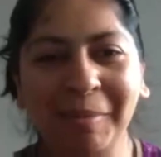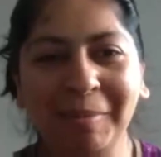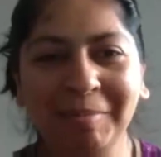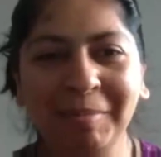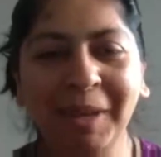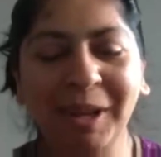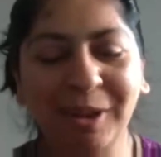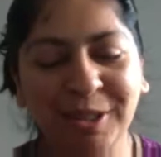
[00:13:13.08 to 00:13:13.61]

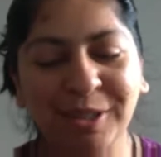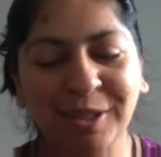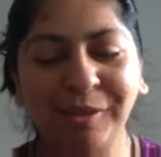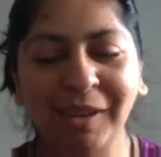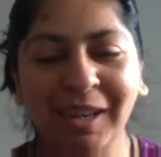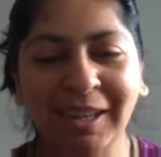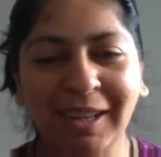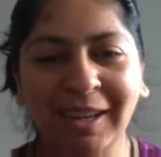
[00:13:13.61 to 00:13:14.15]
because of
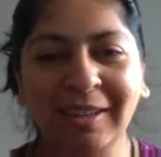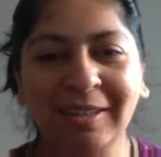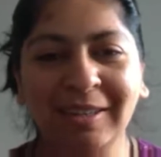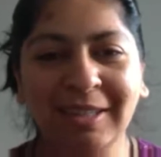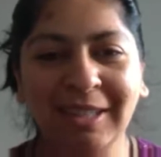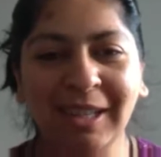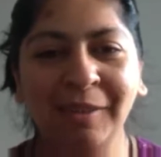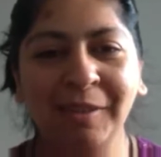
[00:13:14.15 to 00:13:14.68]
our
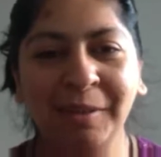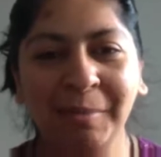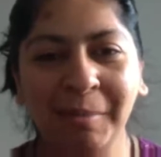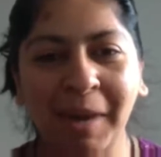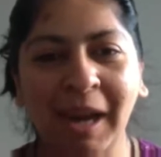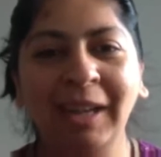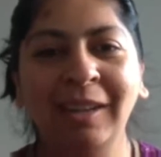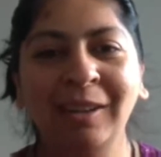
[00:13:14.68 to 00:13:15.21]
tendency, our
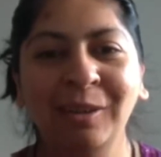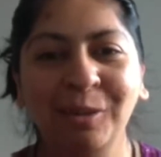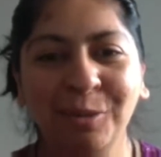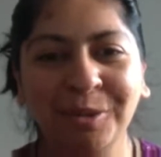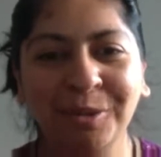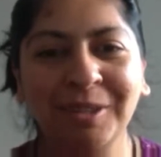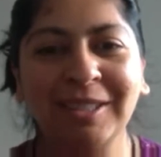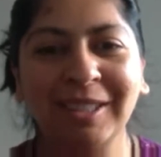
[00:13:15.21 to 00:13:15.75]
mind
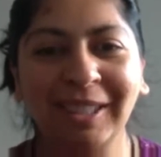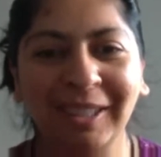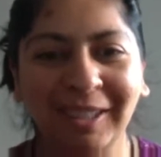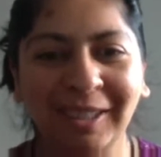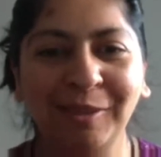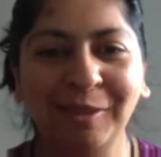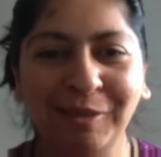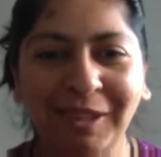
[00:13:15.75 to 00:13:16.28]
goes in a
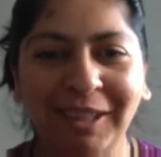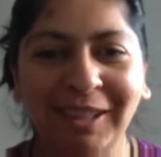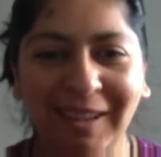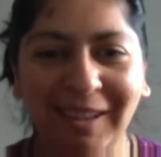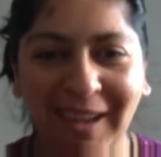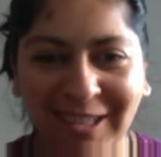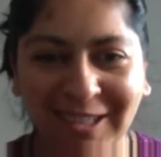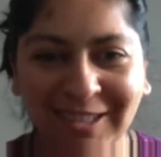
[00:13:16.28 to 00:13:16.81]
different
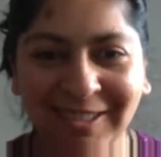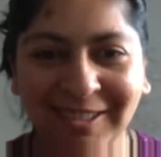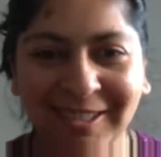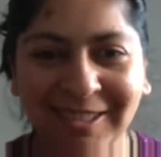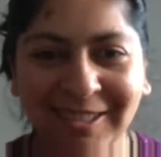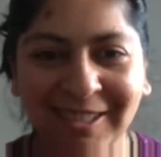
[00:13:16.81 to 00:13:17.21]
directions.